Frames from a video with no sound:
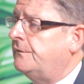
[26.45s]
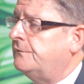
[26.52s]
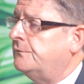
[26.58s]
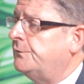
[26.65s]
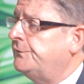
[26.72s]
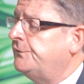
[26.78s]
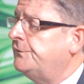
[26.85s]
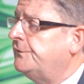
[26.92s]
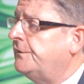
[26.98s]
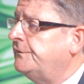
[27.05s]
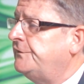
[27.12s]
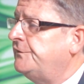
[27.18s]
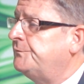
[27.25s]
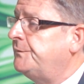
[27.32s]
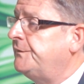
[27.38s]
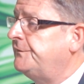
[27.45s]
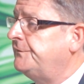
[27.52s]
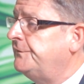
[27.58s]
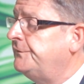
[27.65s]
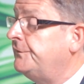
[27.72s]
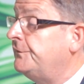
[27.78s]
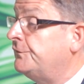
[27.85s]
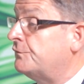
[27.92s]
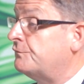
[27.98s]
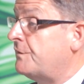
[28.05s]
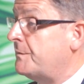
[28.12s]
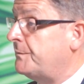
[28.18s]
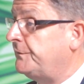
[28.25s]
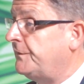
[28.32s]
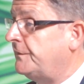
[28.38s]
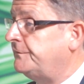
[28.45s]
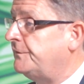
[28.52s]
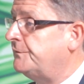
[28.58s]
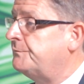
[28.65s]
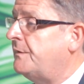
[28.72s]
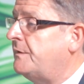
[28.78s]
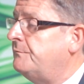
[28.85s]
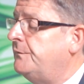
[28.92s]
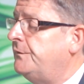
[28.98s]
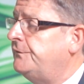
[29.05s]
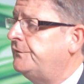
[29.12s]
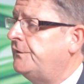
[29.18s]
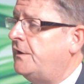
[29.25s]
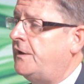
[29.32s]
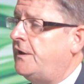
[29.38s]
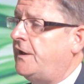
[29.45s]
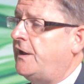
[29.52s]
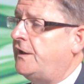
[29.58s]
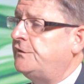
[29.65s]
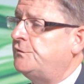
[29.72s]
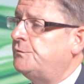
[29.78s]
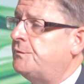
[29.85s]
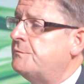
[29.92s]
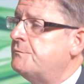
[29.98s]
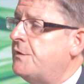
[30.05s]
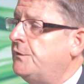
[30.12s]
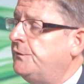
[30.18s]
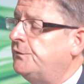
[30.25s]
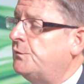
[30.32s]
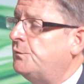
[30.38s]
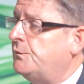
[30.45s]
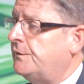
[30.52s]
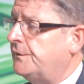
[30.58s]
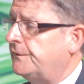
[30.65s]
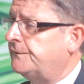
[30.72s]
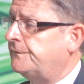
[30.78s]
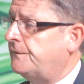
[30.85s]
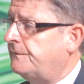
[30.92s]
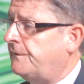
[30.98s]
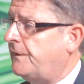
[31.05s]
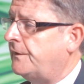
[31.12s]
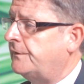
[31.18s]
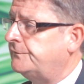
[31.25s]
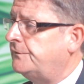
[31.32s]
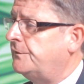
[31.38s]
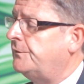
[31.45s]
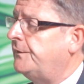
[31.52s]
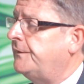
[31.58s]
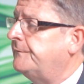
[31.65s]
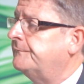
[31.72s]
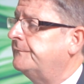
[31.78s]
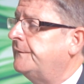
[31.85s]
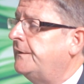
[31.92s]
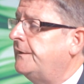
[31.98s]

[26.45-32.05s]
The Law Society's business is to represent its members and to promote the work that they are doing.